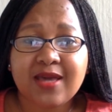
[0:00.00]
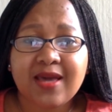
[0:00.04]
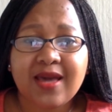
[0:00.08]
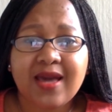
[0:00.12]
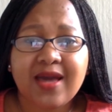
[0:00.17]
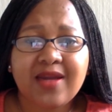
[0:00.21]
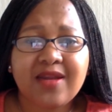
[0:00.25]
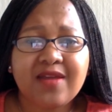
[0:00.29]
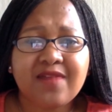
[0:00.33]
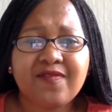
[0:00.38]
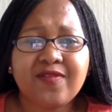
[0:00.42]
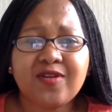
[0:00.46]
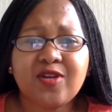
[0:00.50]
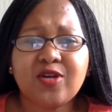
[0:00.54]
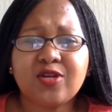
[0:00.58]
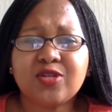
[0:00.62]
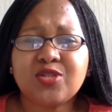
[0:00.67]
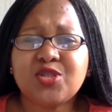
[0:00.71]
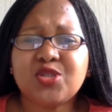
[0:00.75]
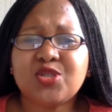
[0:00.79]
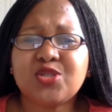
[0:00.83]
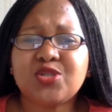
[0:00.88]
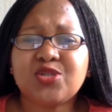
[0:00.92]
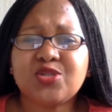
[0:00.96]
and have
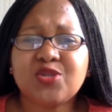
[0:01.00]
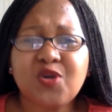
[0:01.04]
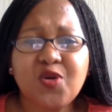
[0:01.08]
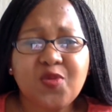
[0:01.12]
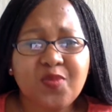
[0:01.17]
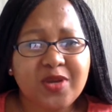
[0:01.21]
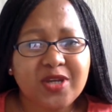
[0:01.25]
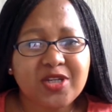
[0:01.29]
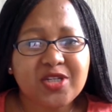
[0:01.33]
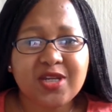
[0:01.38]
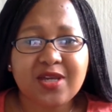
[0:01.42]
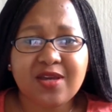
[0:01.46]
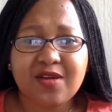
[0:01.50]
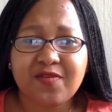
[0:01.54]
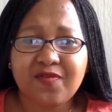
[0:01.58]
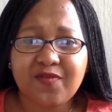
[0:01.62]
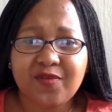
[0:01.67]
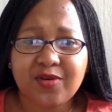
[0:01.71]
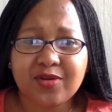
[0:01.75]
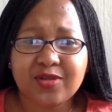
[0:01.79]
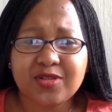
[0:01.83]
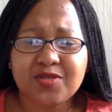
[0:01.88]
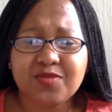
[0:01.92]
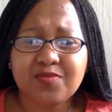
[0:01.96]
lost so much
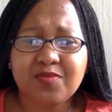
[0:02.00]
effort.